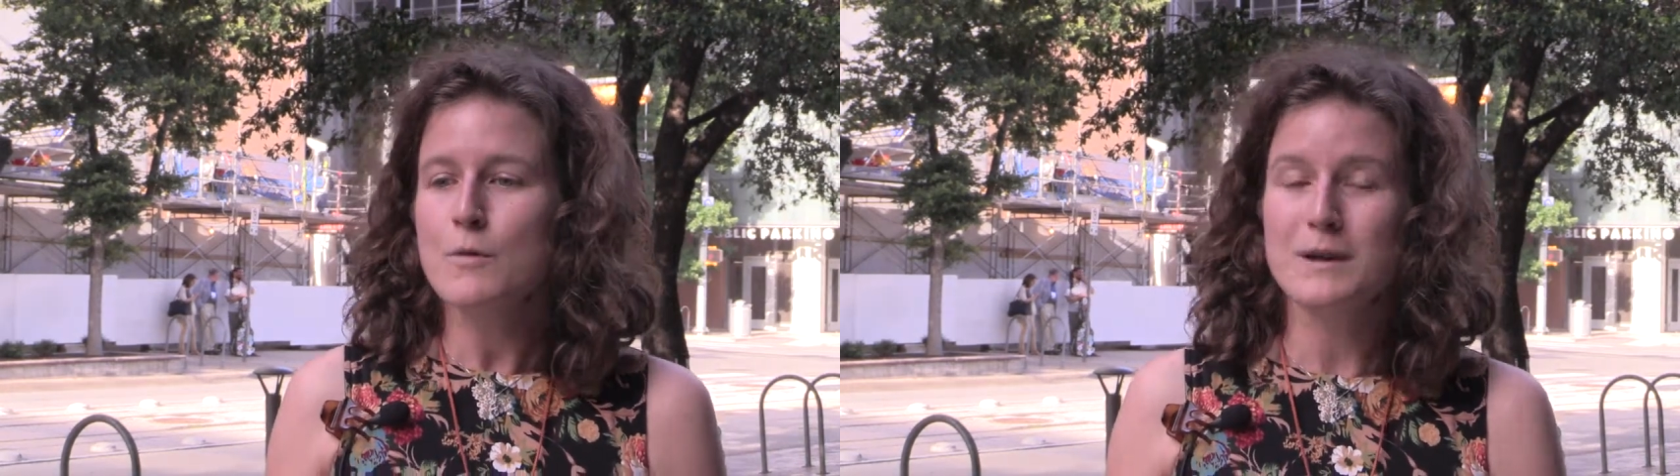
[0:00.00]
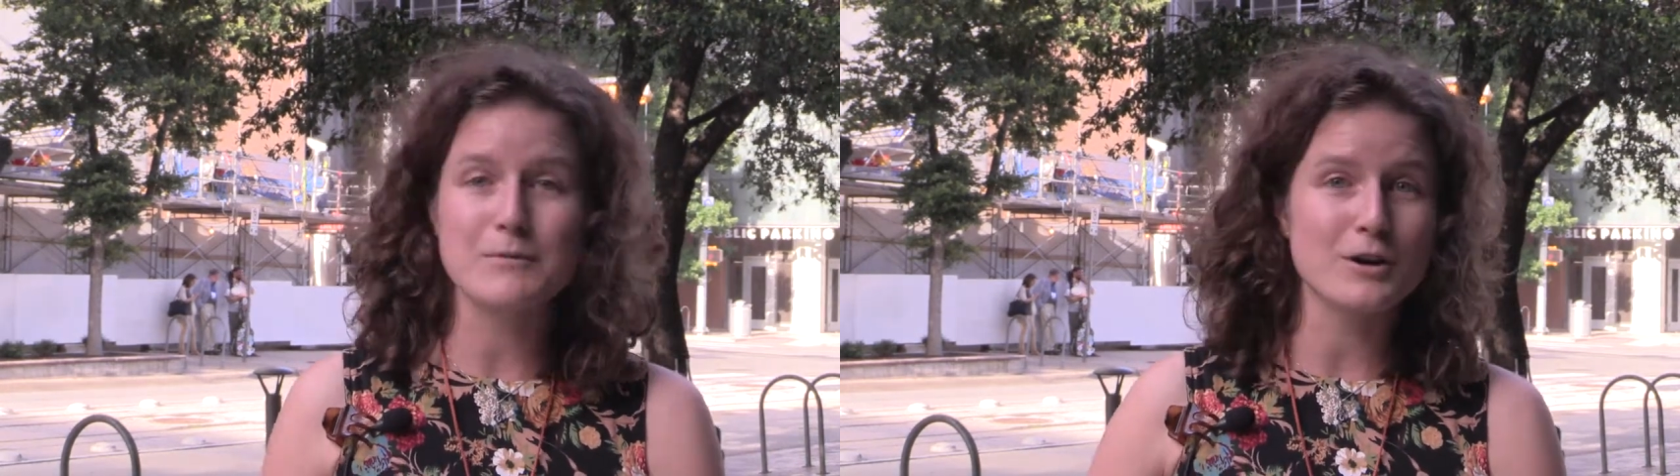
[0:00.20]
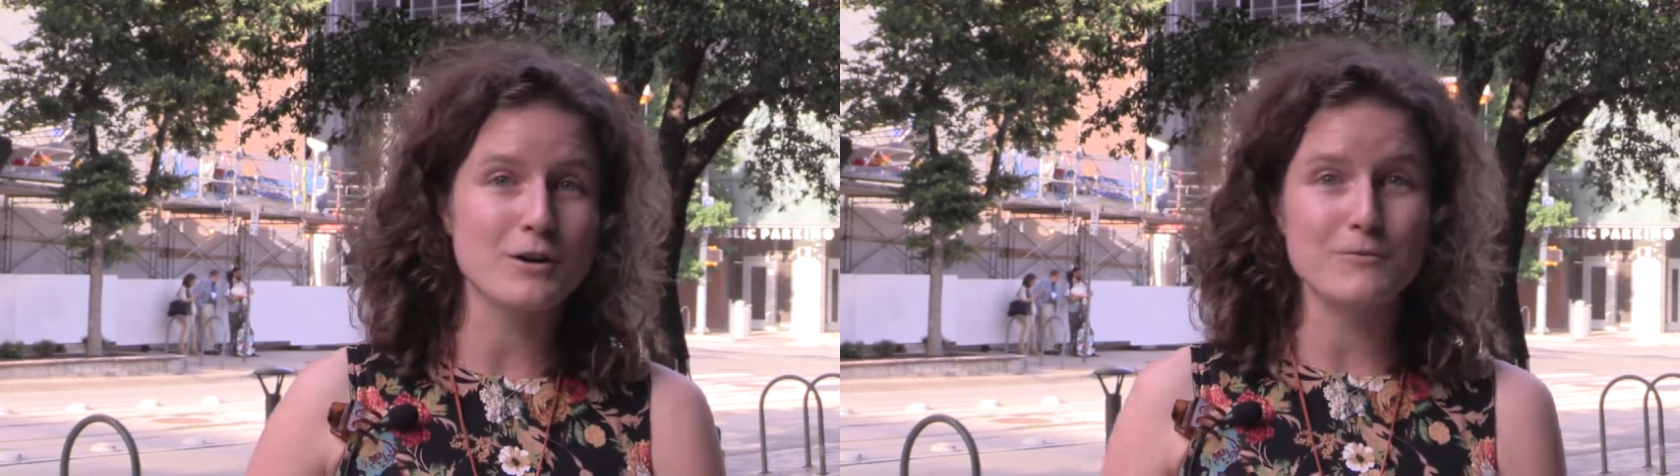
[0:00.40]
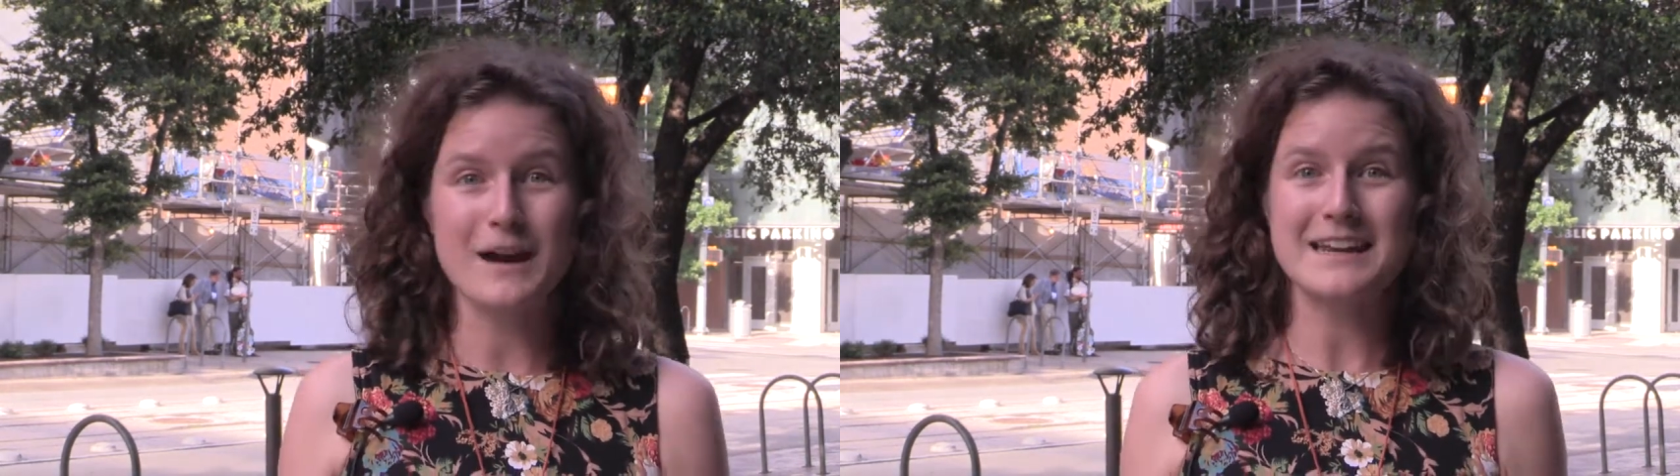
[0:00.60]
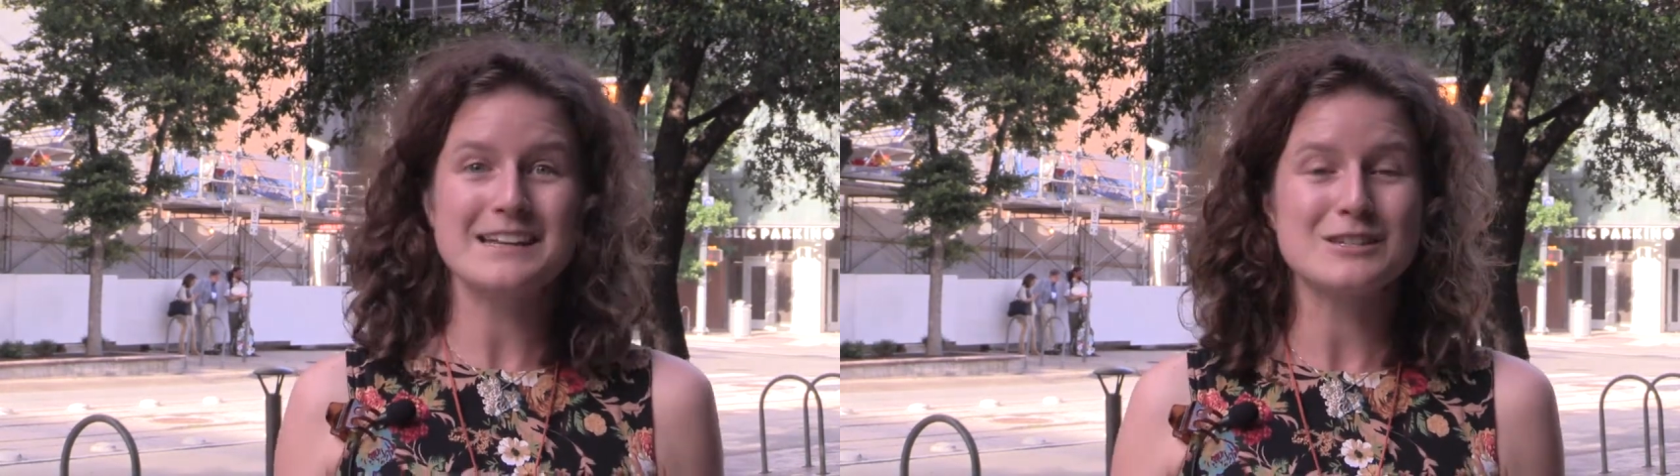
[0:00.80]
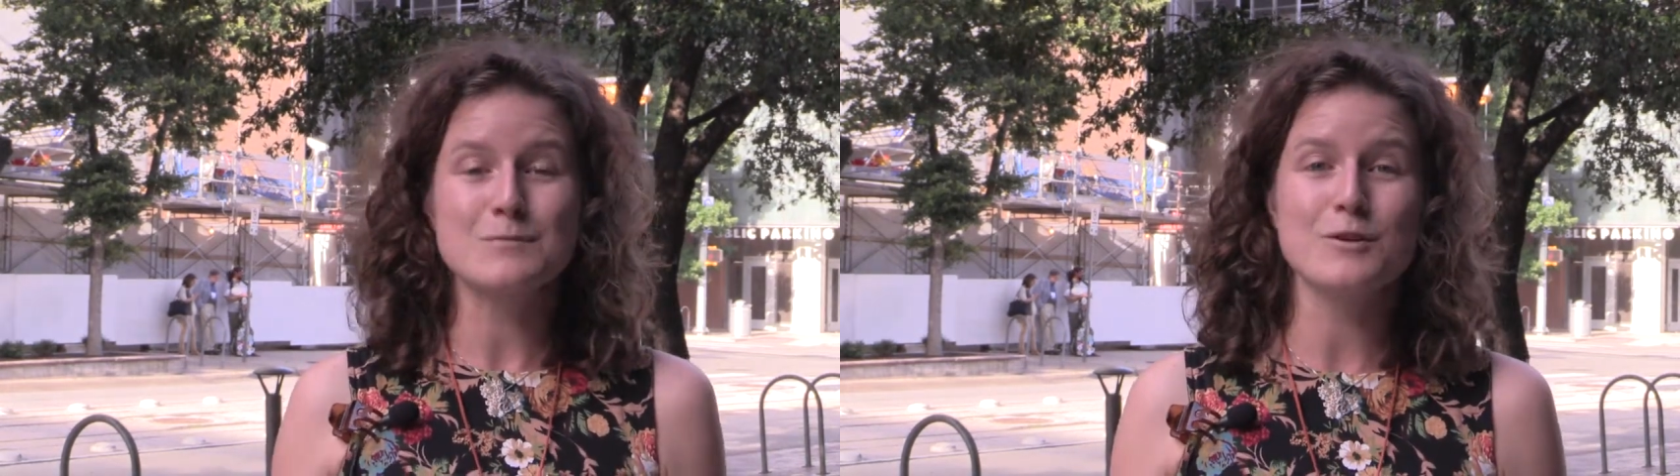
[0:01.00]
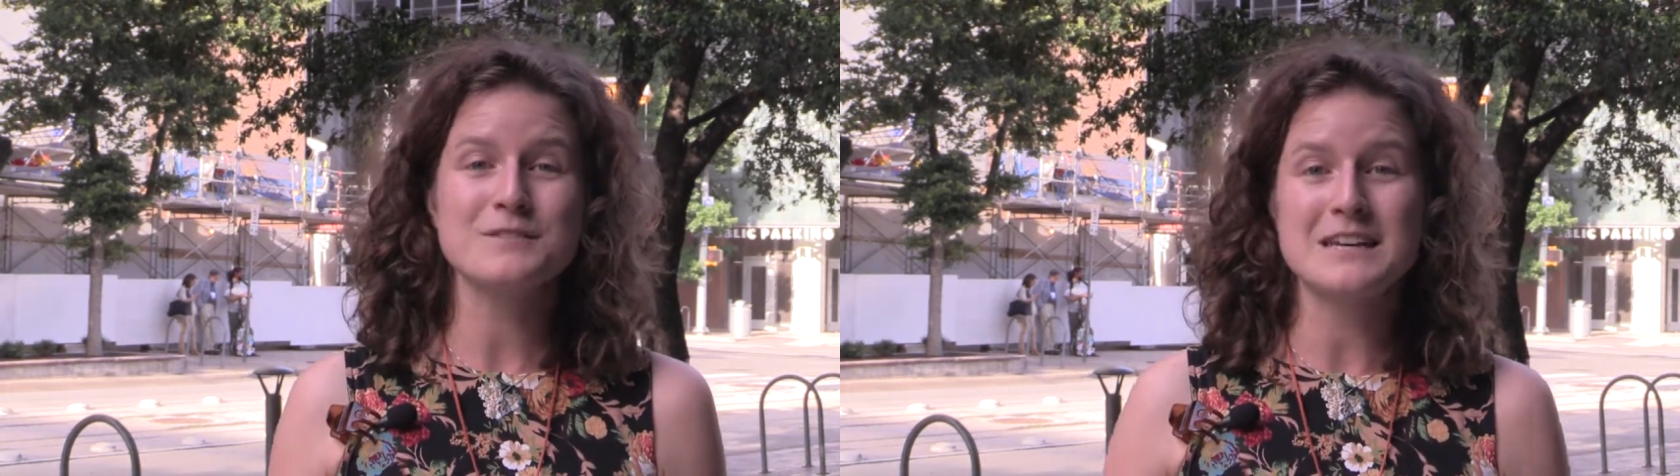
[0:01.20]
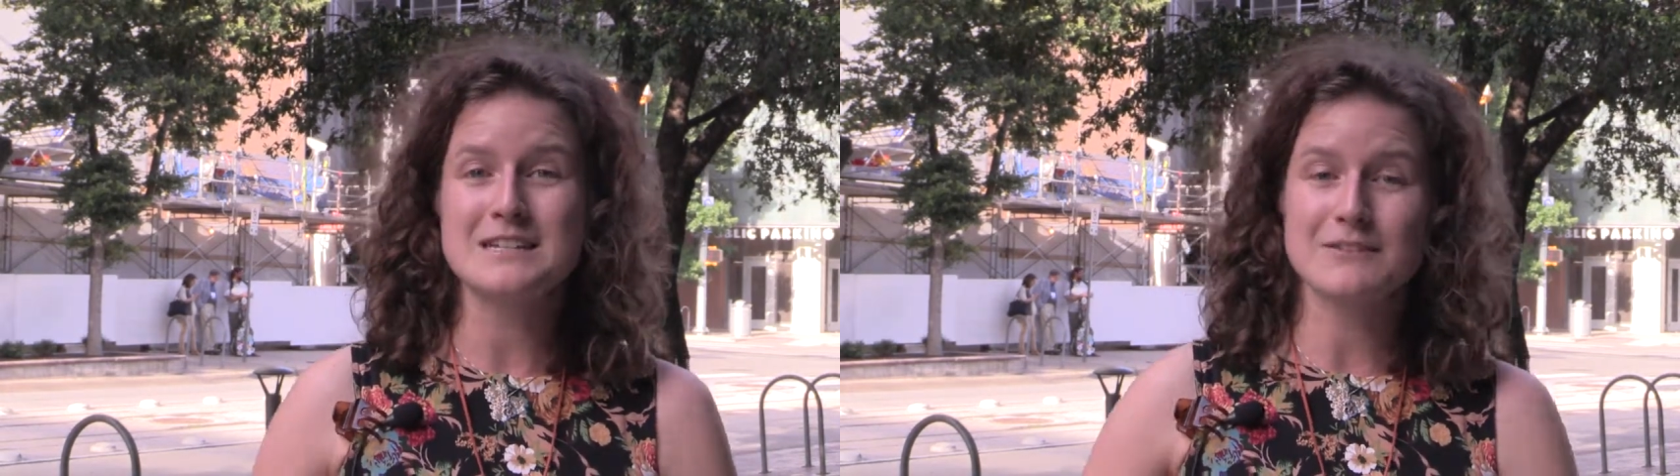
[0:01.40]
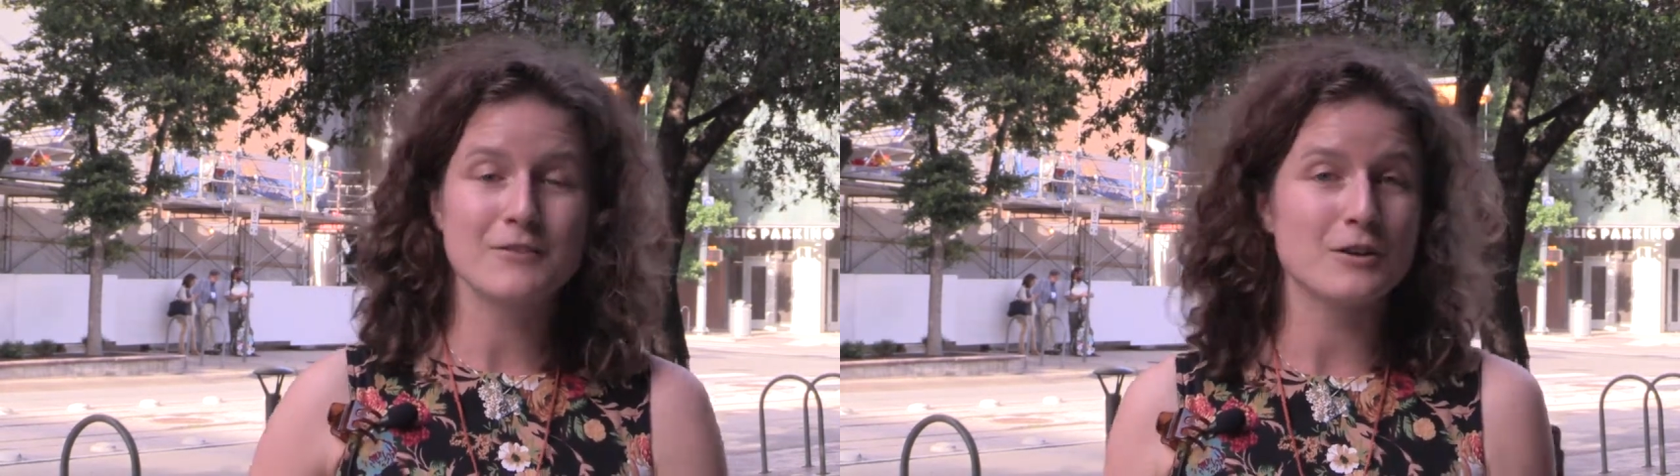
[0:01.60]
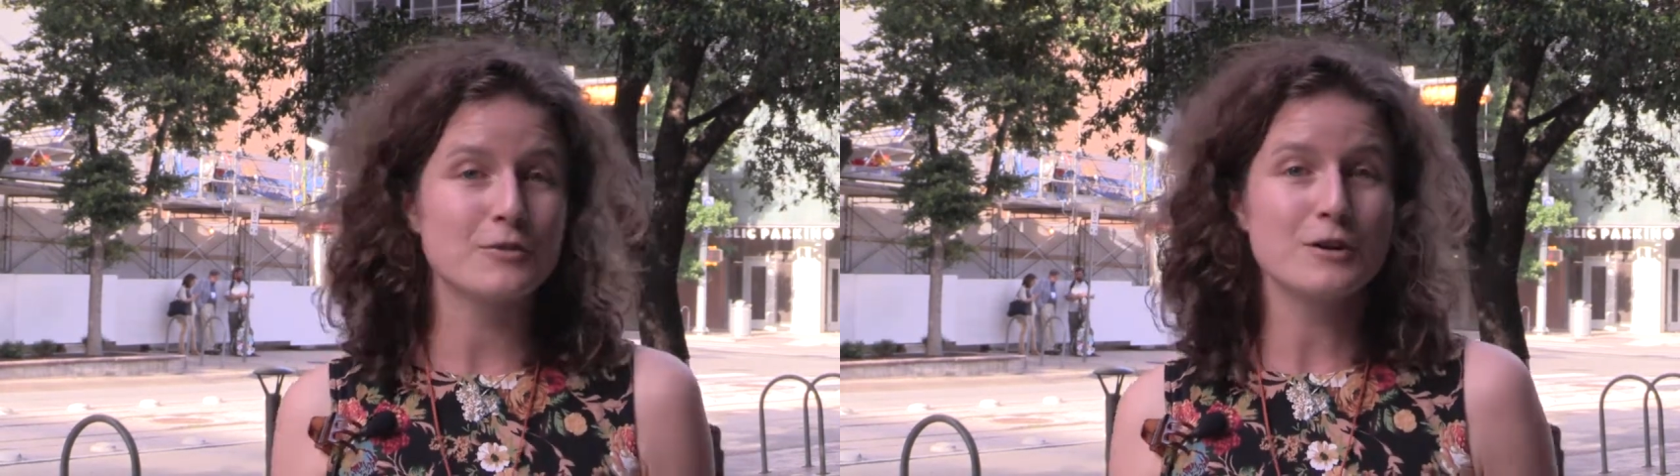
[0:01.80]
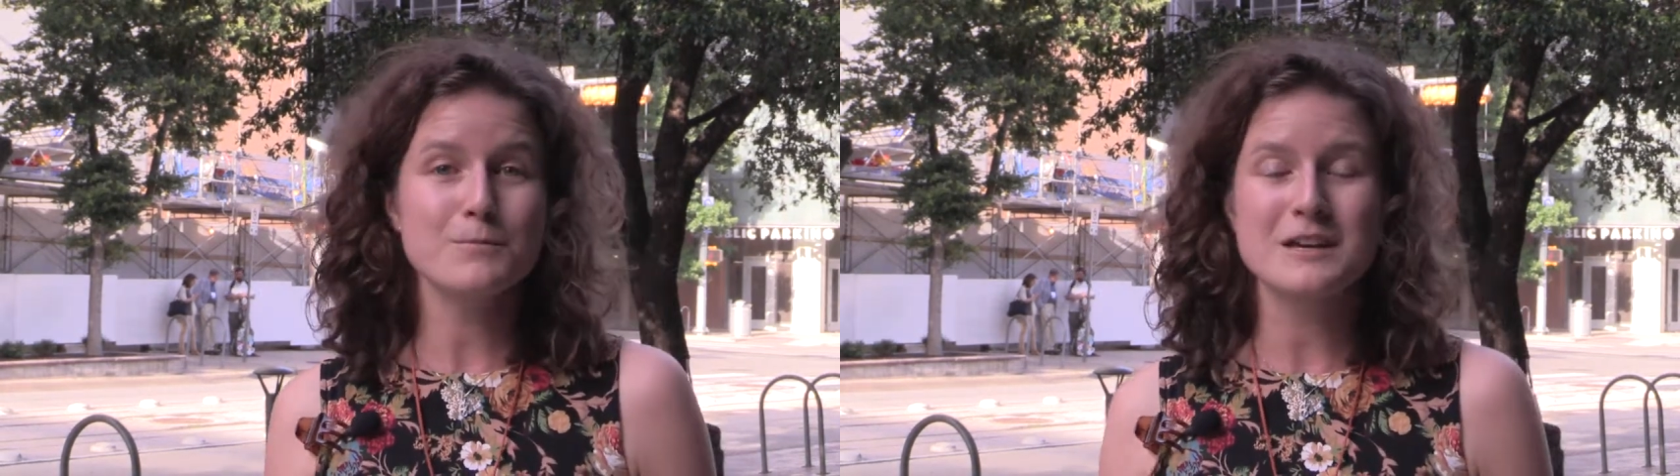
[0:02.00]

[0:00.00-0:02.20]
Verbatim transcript: we were ready to move to a different group,